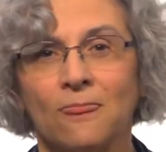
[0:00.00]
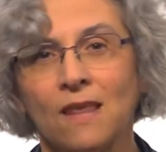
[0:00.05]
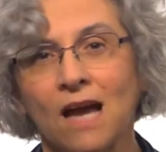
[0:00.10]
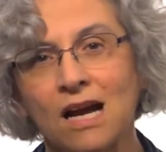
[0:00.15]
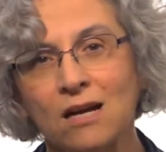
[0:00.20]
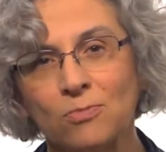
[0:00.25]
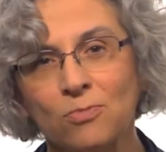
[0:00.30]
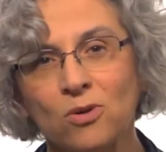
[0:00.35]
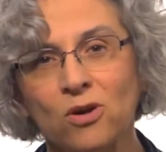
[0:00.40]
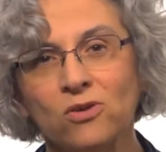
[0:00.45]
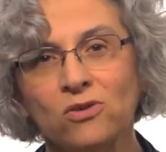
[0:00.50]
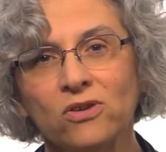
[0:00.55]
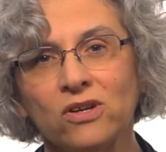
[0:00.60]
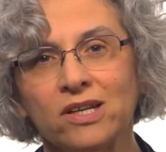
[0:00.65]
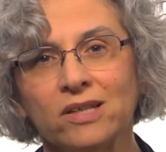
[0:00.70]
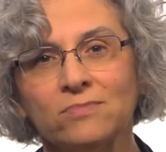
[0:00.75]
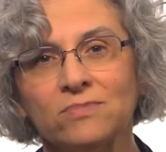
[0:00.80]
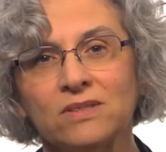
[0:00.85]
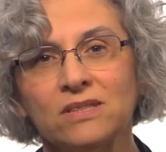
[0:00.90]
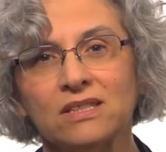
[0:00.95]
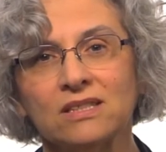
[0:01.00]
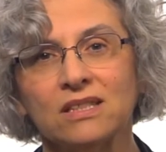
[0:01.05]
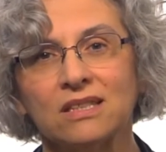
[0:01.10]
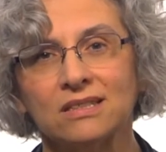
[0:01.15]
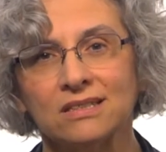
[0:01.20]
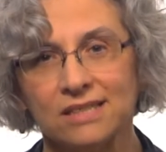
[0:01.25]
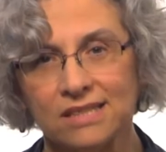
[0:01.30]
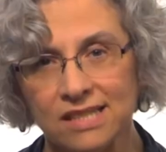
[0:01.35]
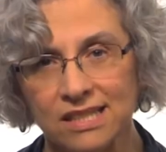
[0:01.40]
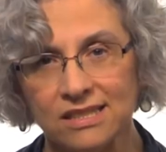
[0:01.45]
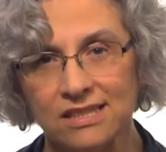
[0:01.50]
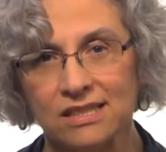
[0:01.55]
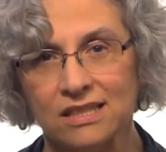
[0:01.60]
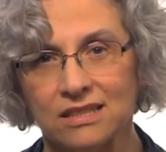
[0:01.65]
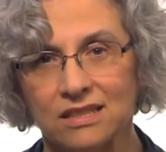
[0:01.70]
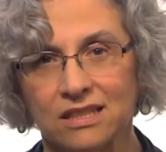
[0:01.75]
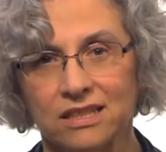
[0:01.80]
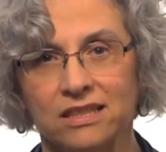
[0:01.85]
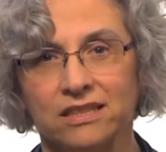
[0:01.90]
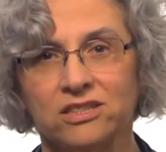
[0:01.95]
Our programs
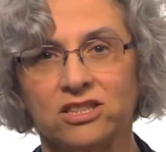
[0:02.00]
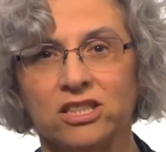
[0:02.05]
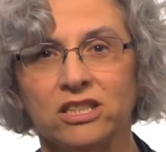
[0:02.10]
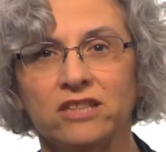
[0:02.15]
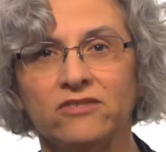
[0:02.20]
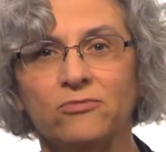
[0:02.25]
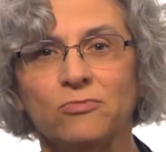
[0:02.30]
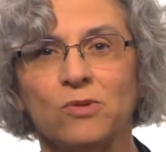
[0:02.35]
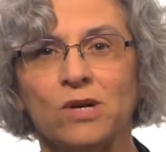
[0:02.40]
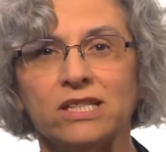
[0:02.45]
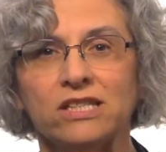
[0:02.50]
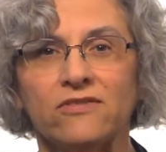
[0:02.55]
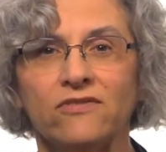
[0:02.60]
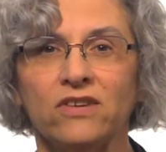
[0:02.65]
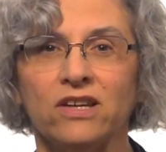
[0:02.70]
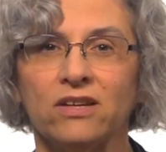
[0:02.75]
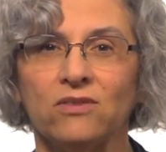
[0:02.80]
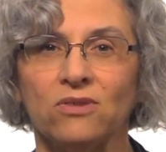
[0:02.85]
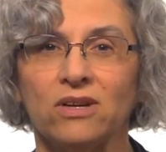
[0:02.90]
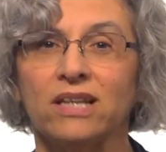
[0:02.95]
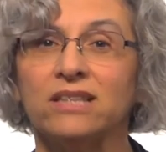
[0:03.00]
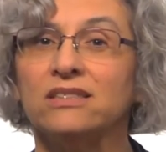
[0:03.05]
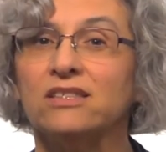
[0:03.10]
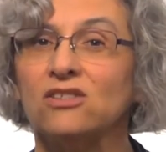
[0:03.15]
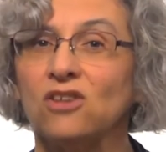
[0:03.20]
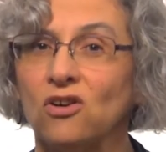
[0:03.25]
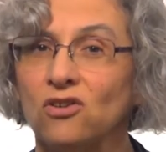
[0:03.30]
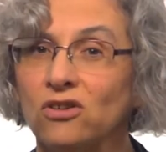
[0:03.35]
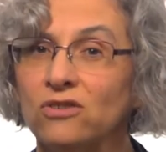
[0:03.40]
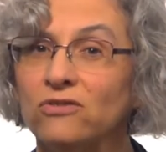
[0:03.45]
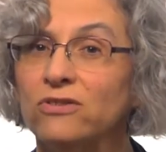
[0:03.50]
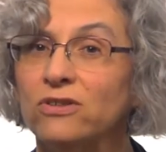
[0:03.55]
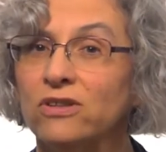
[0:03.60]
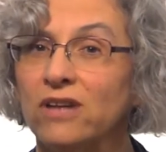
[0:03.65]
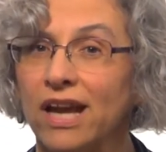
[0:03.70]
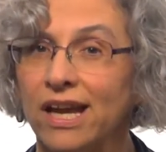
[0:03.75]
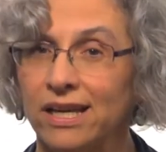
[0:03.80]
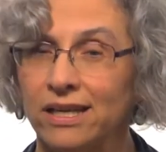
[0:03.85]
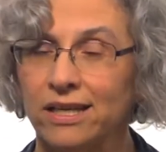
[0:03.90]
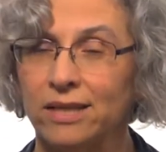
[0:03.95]
consistently achieve breastfeeding rates over
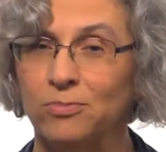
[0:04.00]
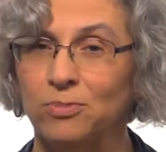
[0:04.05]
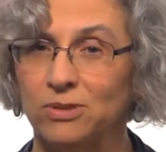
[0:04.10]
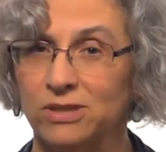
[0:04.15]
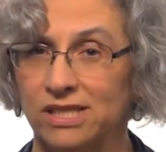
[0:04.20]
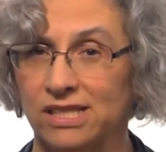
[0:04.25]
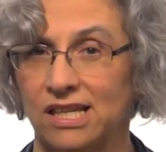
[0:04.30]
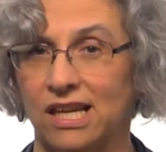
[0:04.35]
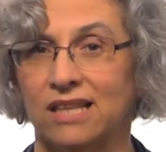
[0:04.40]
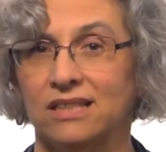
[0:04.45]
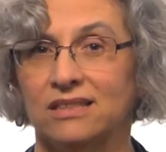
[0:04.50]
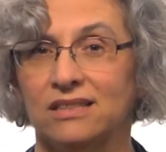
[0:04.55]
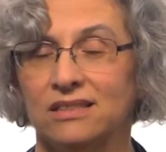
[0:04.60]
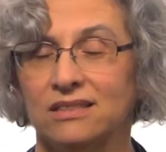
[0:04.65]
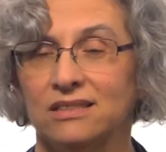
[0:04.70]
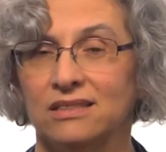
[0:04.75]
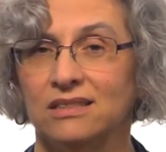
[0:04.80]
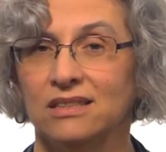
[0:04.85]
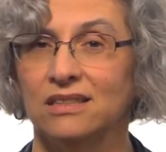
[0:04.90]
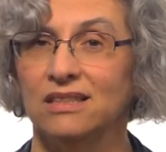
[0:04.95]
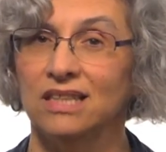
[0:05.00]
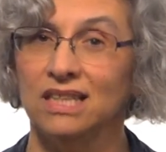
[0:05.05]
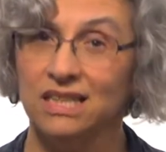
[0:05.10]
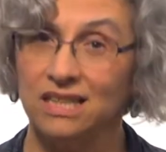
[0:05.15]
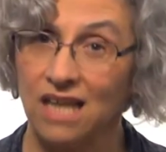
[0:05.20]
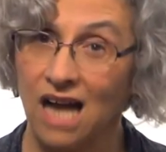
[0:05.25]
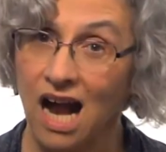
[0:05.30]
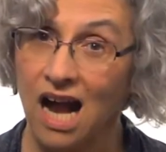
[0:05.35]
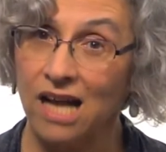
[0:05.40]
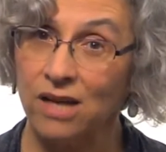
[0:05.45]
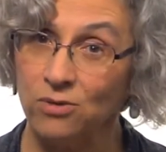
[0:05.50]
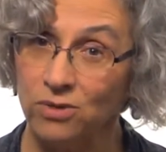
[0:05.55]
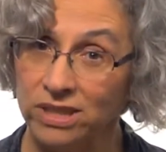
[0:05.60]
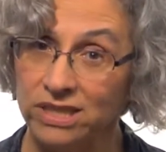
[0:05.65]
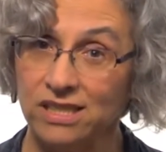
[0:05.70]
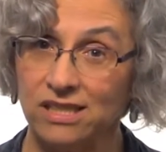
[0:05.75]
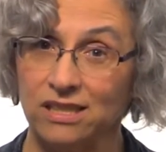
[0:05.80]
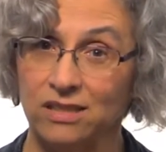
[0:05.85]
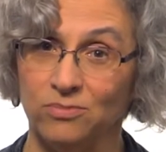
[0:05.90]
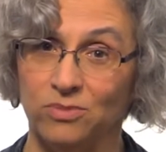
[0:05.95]
80% in
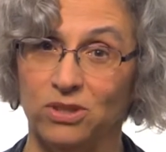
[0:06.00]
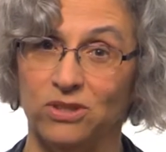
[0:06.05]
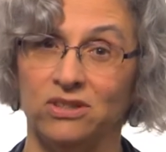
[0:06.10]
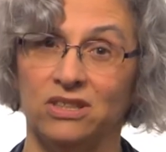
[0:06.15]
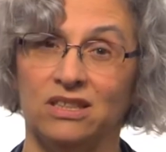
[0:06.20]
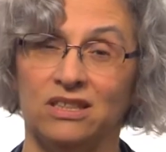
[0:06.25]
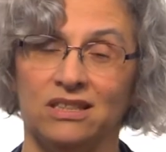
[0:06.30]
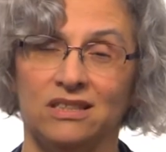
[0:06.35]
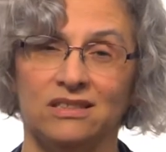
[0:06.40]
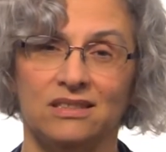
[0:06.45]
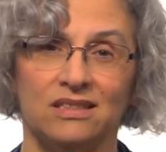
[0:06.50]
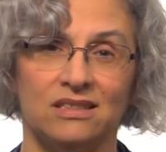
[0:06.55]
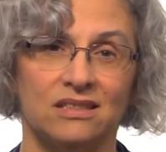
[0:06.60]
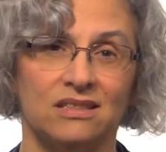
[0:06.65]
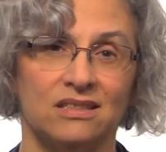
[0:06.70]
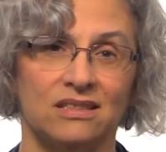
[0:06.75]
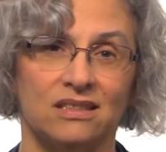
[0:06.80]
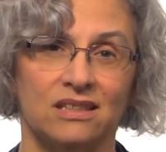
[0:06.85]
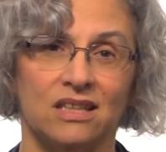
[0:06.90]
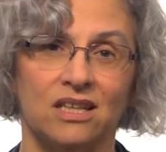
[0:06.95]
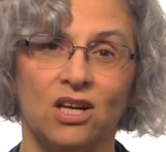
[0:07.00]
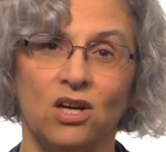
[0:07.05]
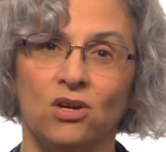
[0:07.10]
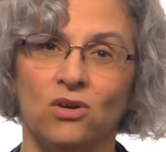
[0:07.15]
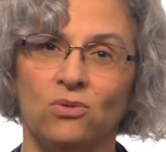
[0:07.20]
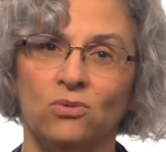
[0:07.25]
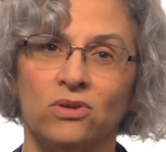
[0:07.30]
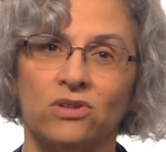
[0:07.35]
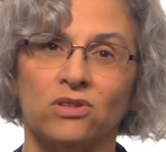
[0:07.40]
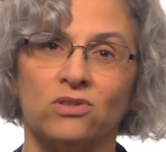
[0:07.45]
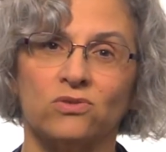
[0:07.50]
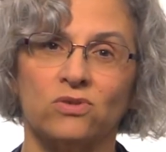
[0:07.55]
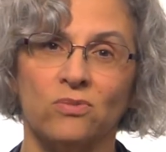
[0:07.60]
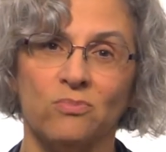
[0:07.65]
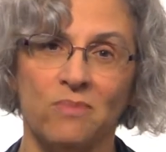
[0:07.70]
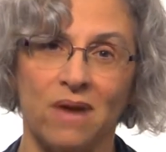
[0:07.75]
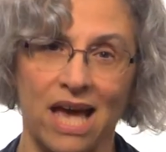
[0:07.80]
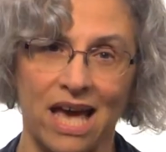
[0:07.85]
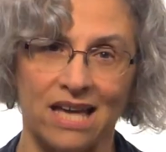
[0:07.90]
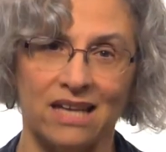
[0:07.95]
high-risk communities, with
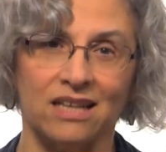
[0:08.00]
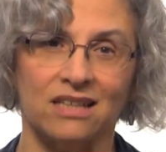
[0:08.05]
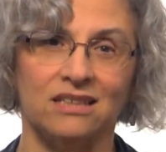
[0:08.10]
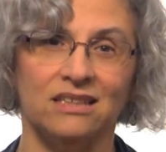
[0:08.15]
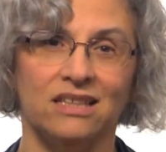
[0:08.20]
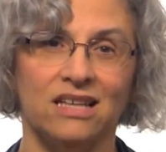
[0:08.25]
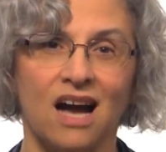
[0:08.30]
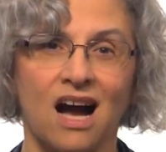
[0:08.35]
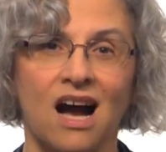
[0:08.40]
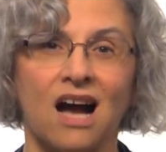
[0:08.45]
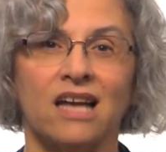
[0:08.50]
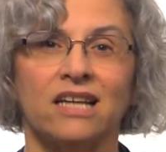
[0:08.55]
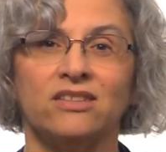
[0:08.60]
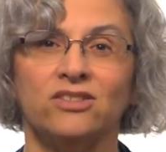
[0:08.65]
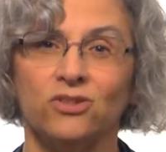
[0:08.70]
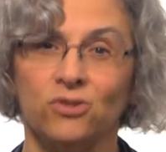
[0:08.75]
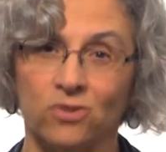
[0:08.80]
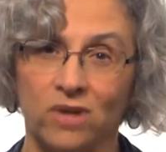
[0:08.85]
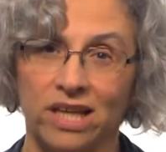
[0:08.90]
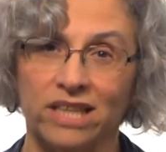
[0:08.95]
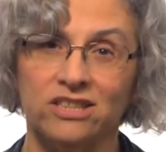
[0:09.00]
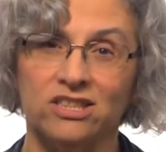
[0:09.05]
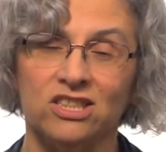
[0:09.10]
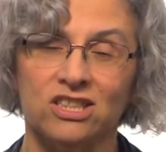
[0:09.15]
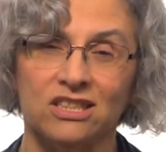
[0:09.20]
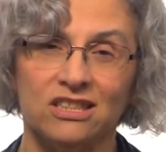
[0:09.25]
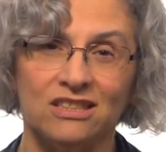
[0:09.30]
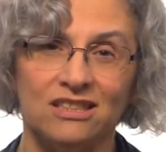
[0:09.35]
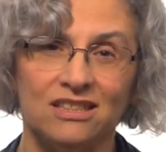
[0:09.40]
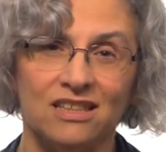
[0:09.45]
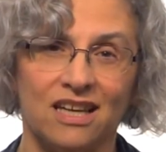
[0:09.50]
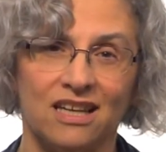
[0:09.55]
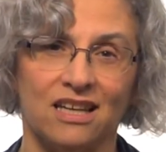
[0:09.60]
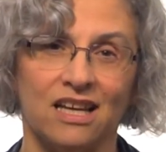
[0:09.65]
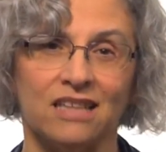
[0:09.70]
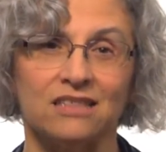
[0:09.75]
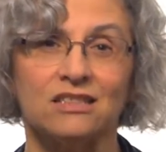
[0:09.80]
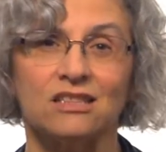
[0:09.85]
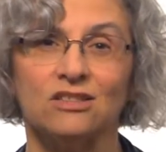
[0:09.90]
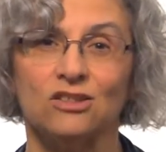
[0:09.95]
dramatically high duration and
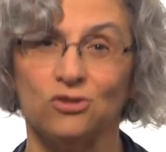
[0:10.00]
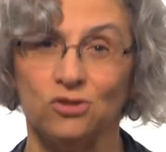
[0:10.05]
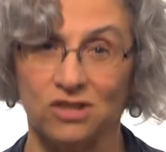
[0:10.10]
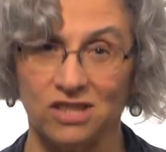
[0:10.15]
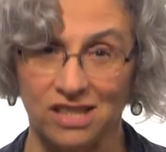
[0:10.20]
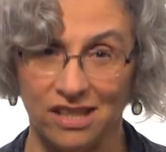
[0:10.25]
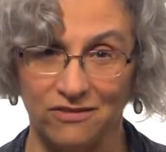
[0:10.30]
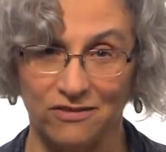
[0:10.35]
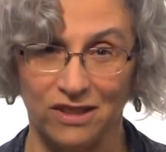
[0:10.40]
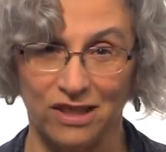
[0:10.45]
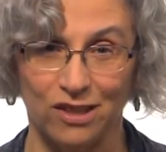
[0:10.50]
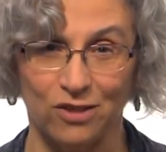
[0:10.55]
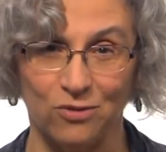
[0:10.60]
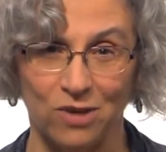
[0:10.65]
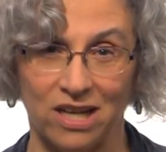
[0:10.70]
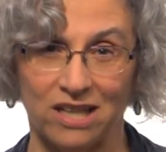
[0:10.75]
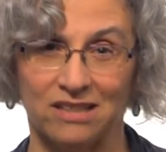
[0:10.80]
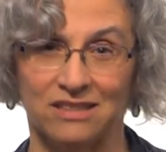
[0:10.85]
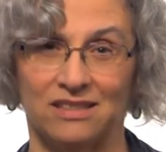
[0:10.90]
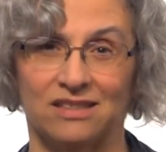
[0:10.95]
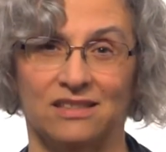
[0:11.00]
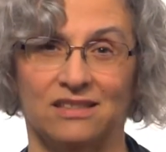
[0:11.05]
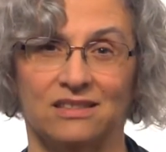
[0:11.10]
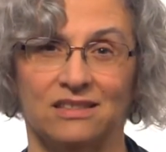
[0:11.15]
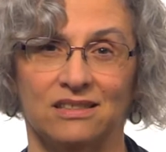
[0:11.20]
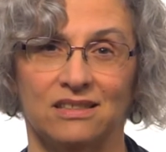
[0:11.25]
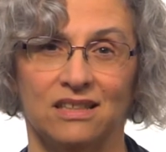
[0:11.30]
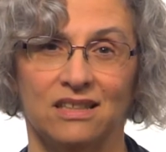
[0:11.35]
exclusivity rates,